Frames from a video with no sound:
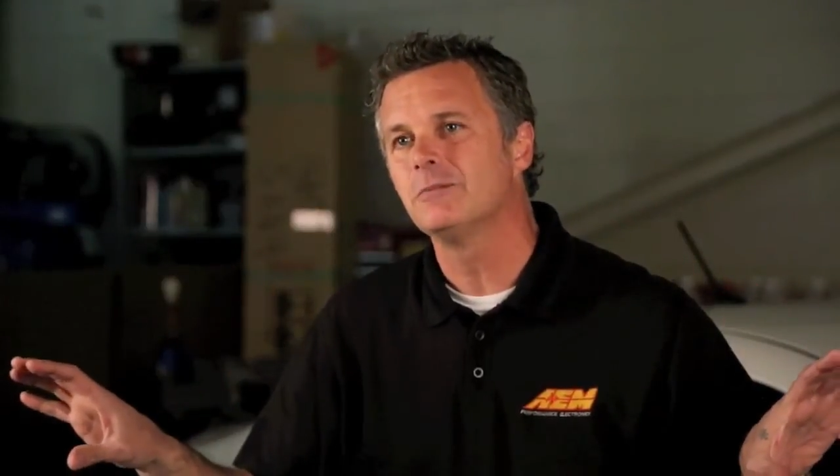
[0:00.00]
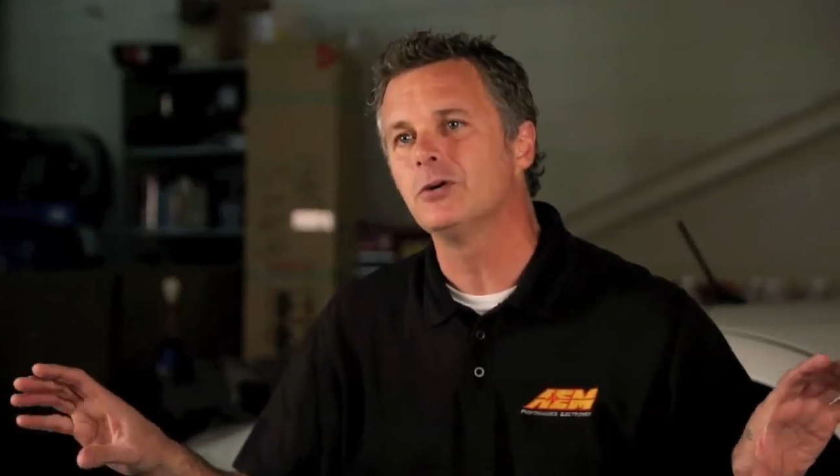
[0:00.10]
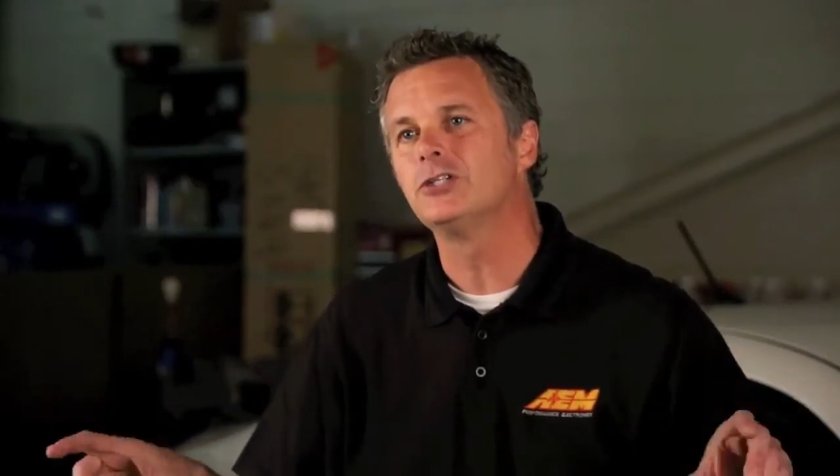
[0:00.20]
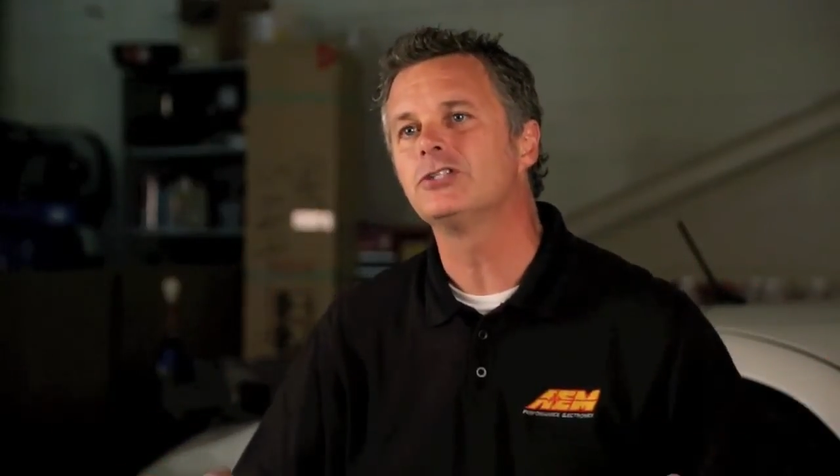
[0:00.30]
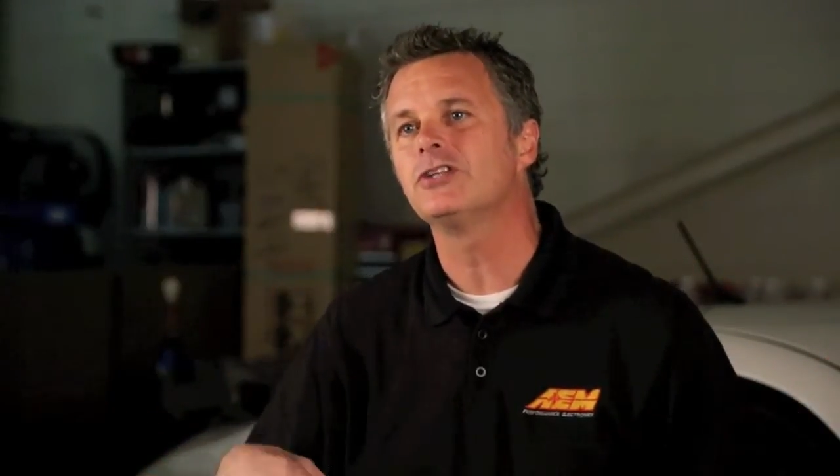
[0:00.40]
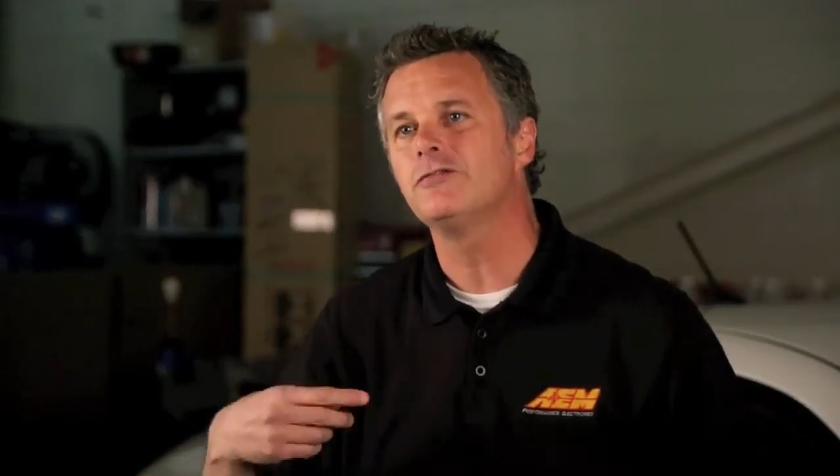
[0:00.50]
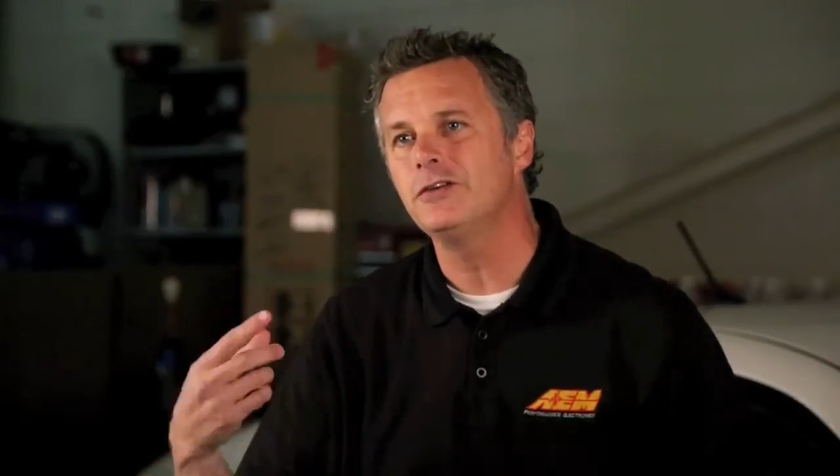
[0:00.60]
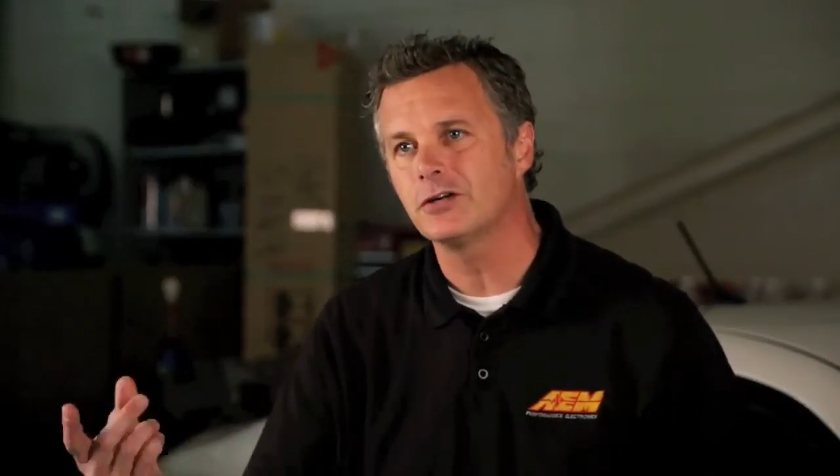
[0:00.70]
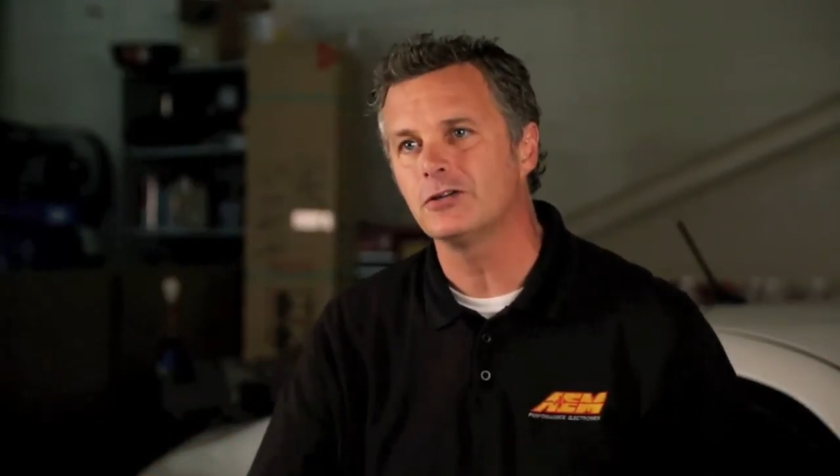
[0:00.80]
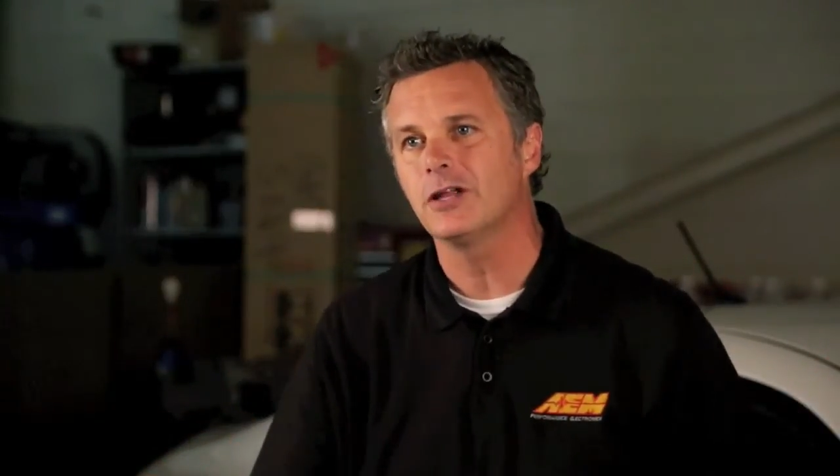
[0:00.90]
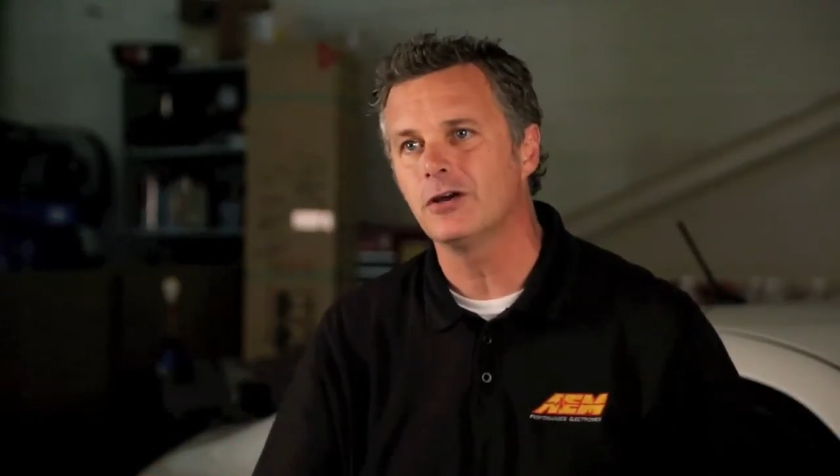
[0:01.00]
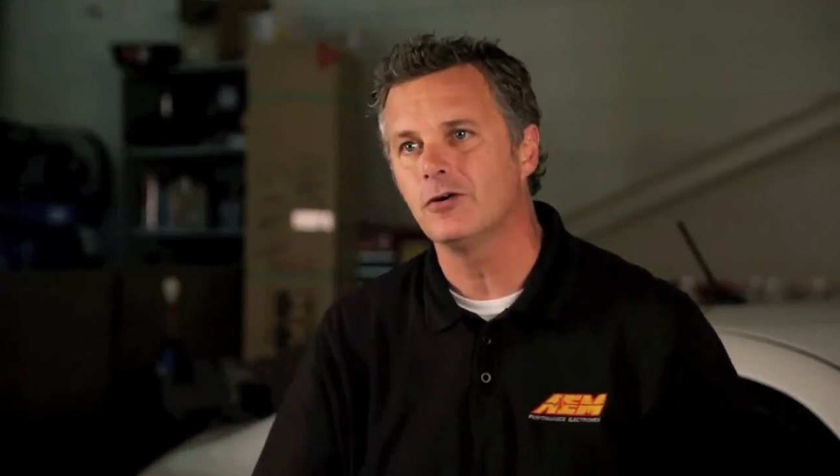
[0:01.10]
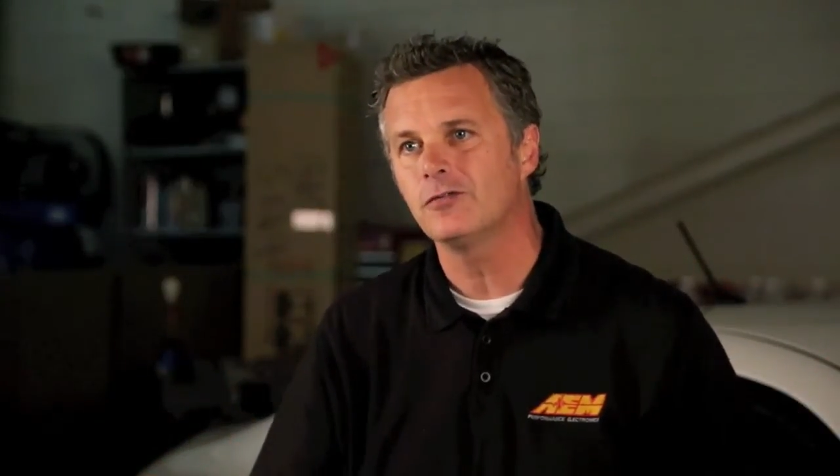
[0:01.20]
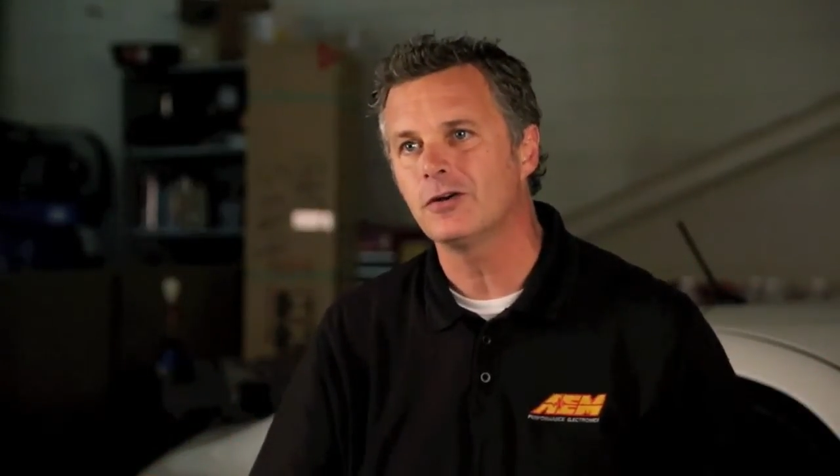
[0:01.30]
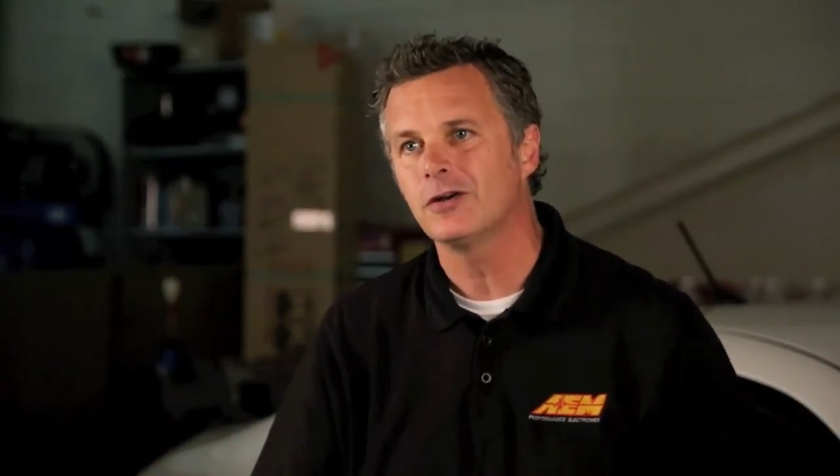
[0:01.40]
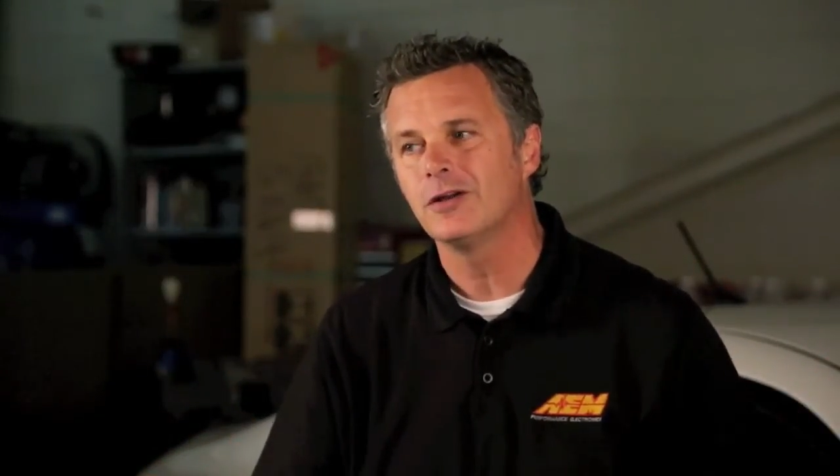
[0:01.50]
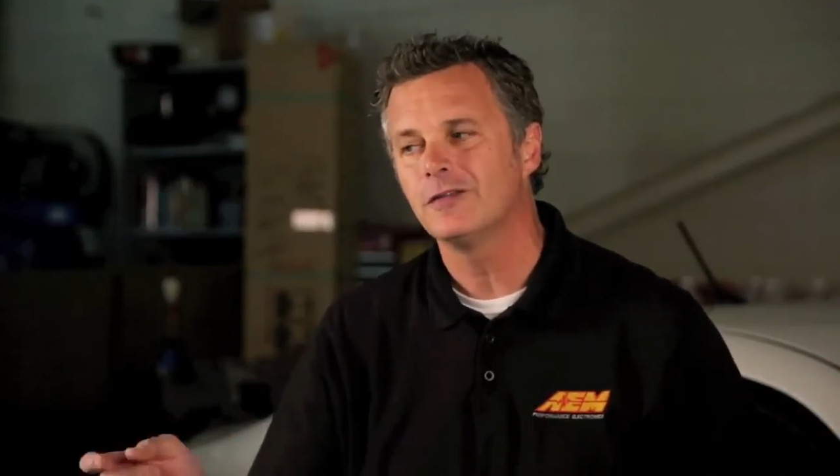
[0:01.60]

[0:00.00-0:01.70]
But should the vehicle lay over,